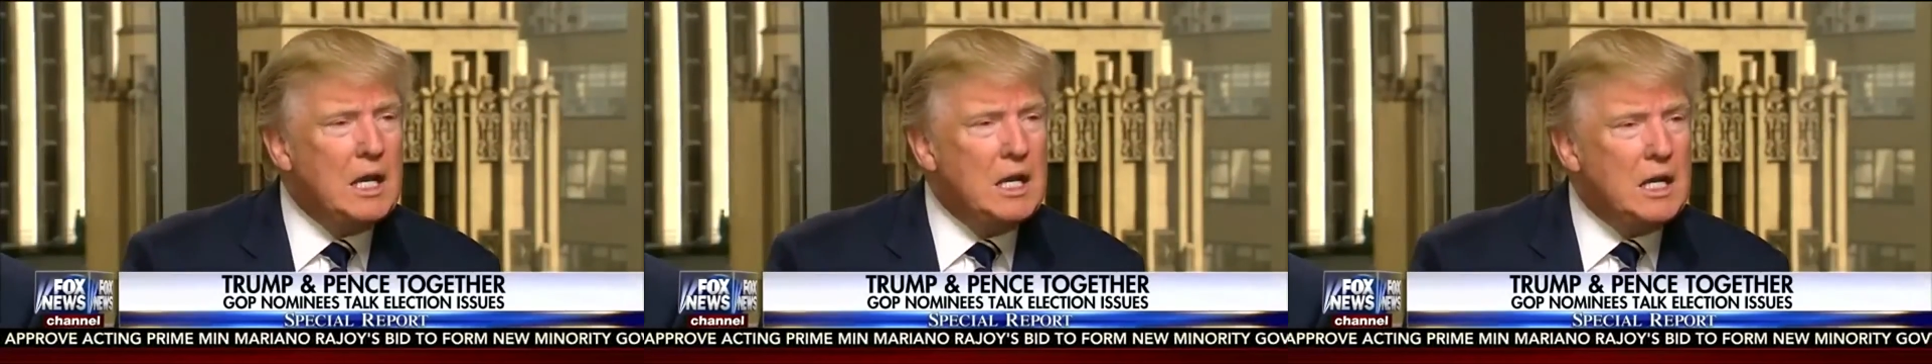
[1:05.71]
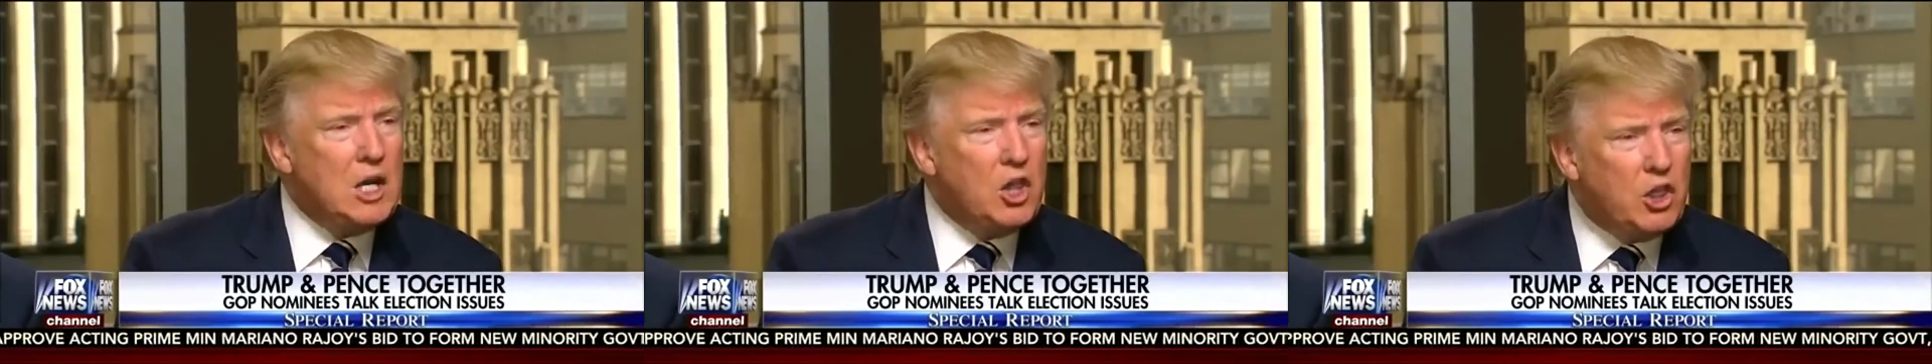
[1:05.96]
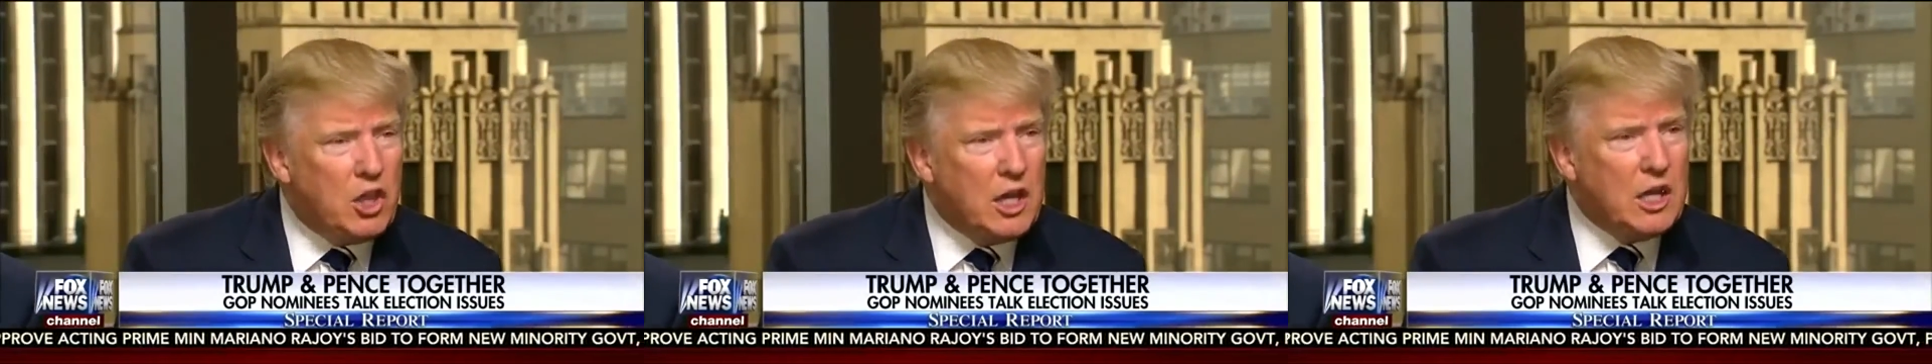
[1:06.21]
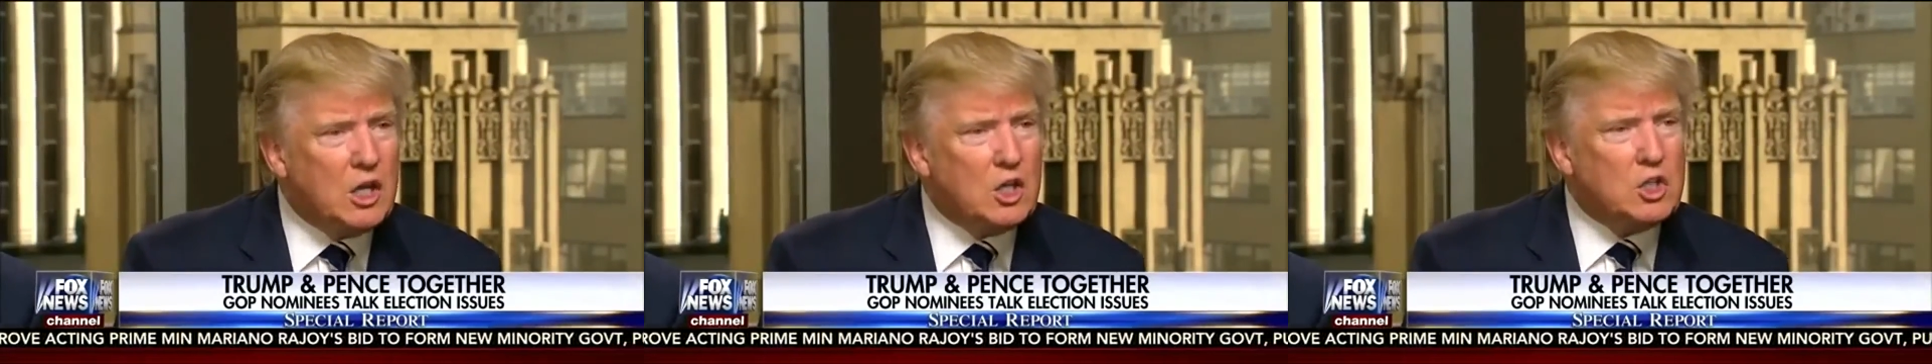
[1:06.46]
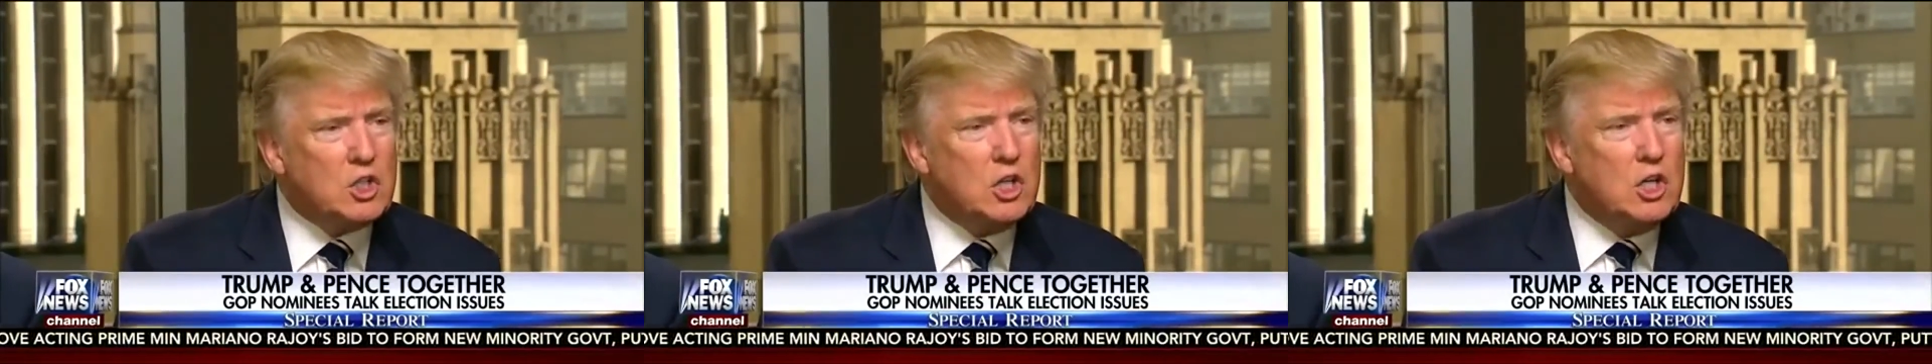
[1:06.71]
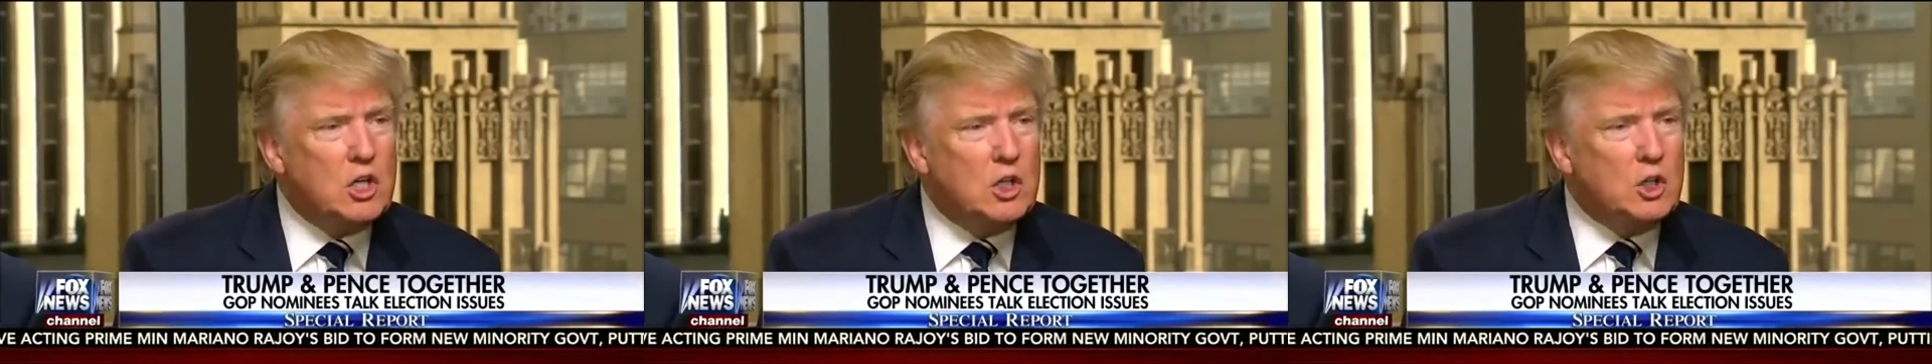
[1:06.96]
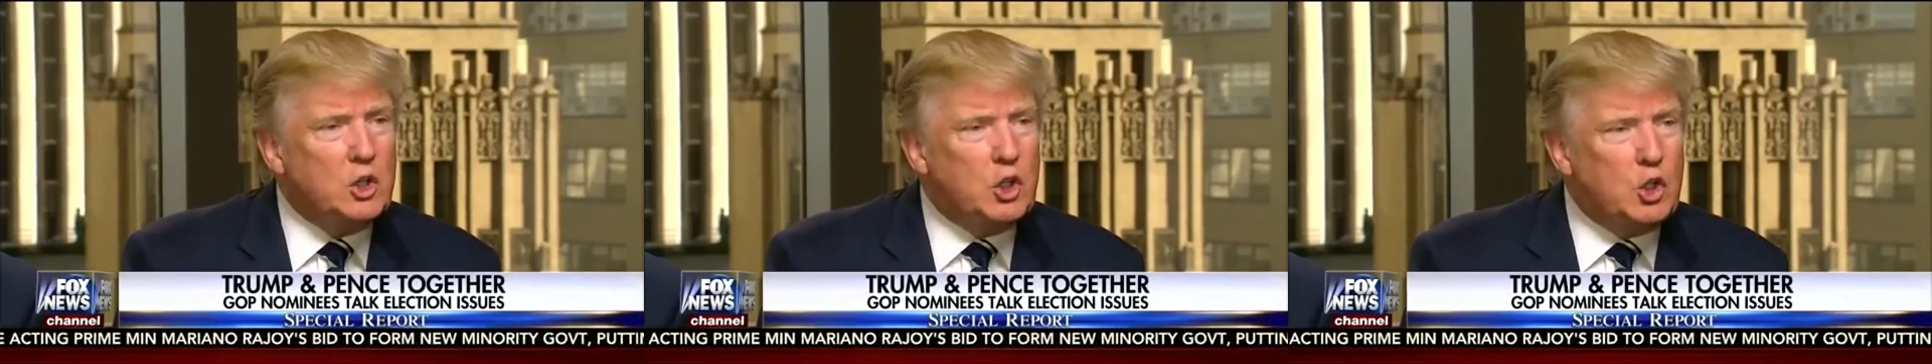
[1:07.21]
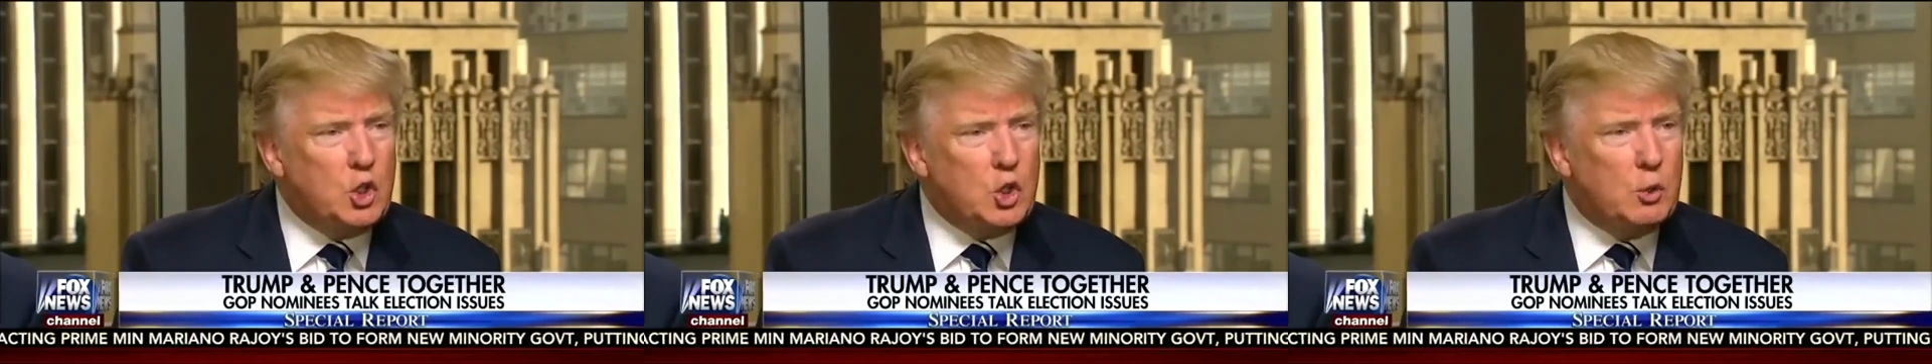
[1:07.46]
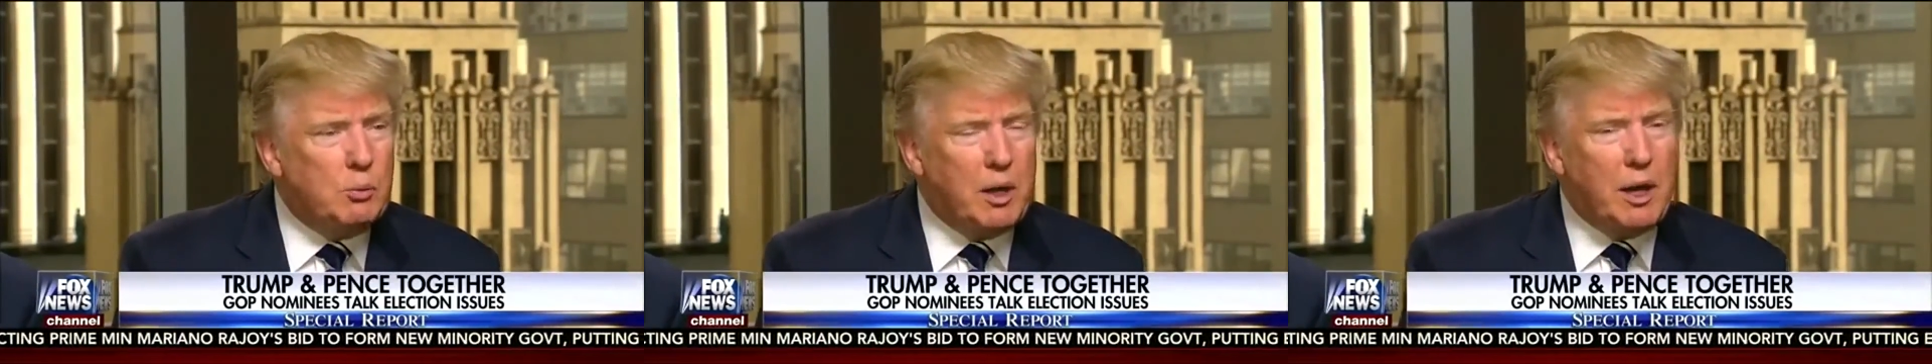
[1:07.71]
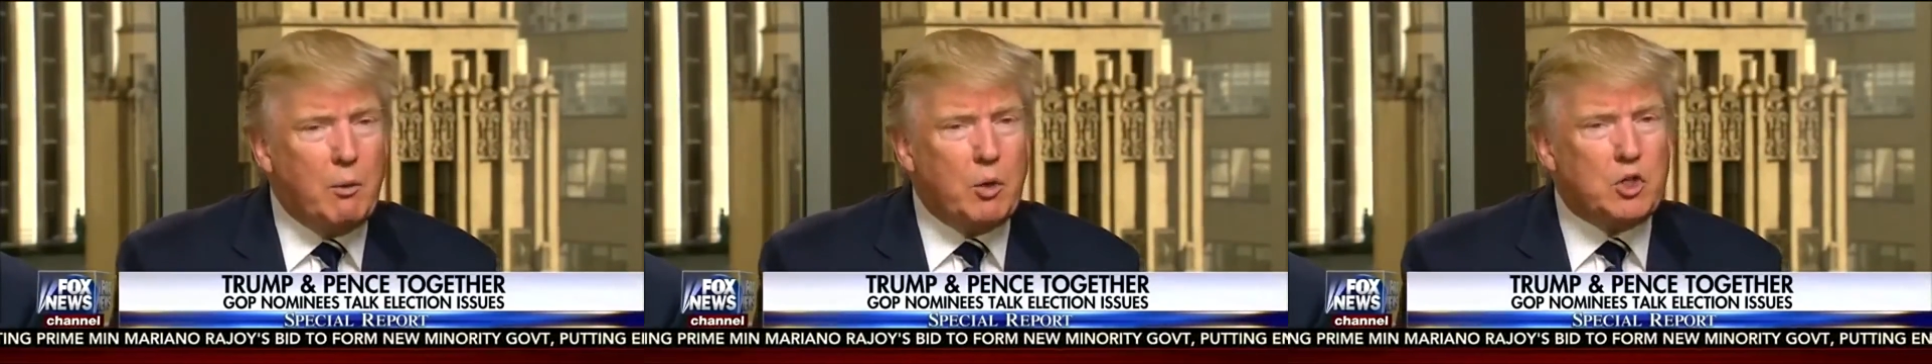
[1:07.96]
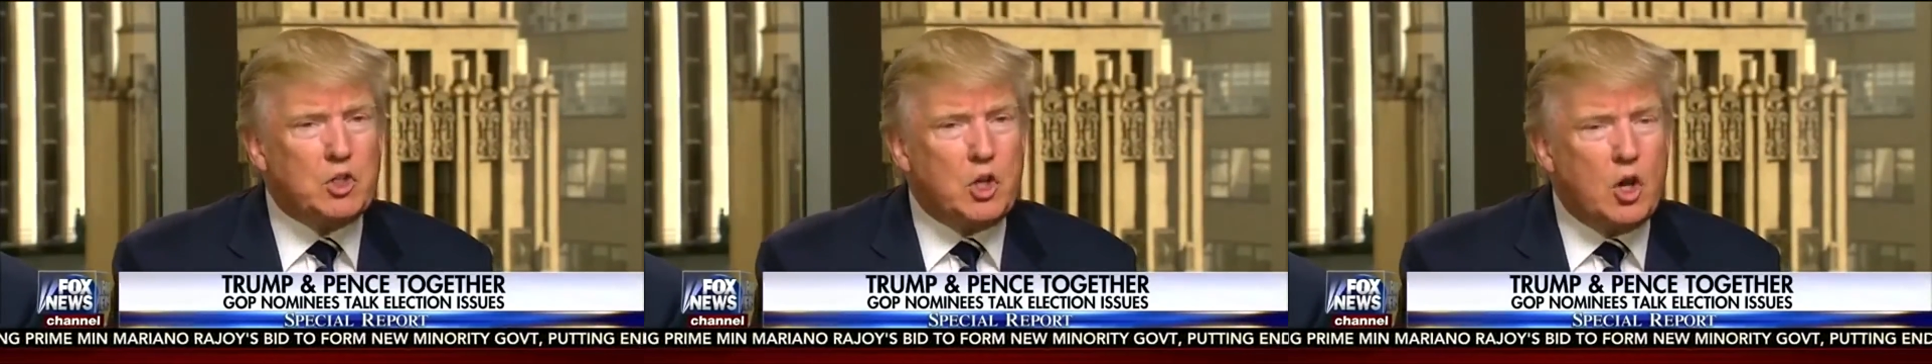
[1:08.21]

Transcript: things to do, but I would